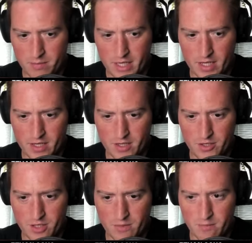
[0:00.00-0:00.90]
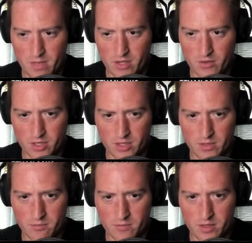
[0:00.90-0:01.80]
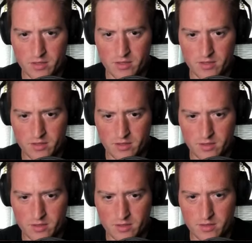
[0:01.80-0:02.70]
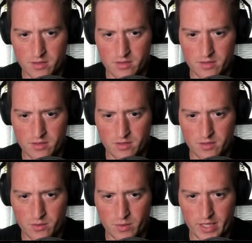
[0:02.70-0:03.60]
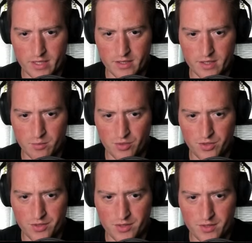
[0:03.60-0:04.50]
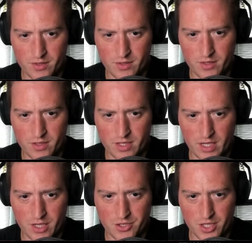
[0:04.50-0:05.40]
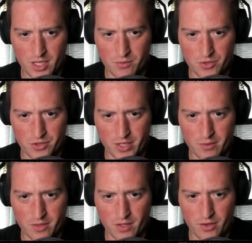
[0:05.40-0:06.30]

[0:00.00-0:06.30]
Appendage Amalgam. So we're getting doubled on Nashi, and we'll trade with the